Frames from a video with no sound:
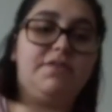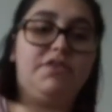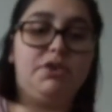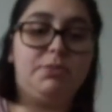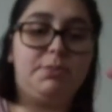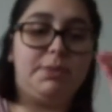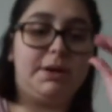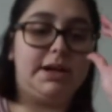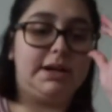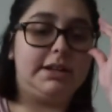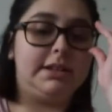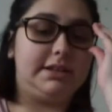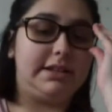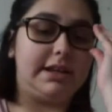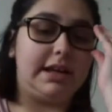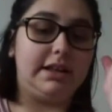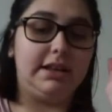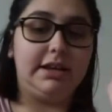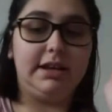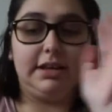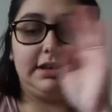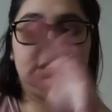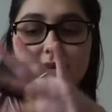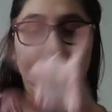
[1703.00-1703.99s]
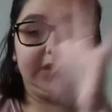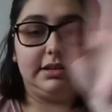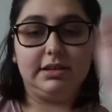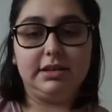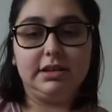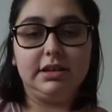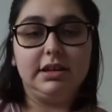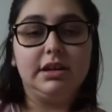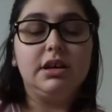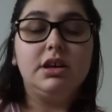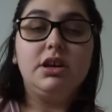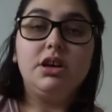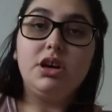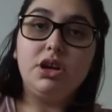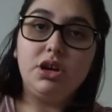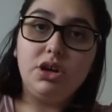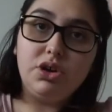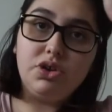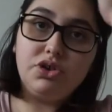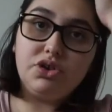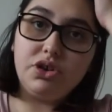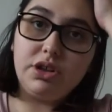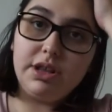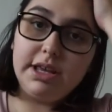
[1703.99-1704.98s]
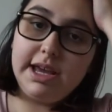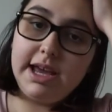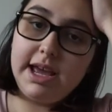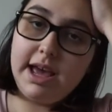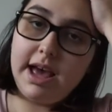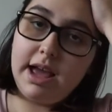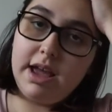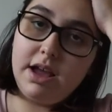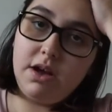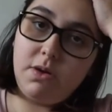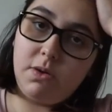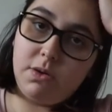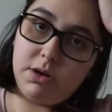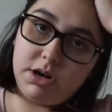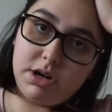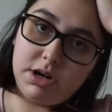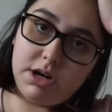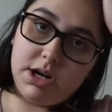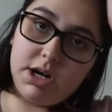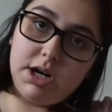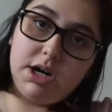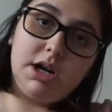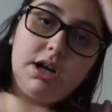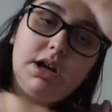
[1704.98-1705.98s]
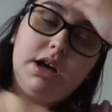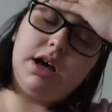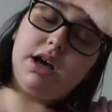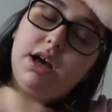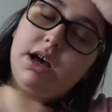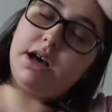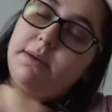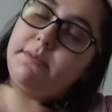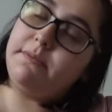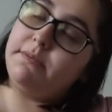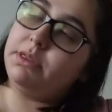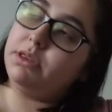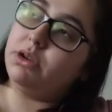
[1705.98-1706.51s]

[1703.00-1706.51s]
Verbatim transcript: few bucks at least. Usually I order um,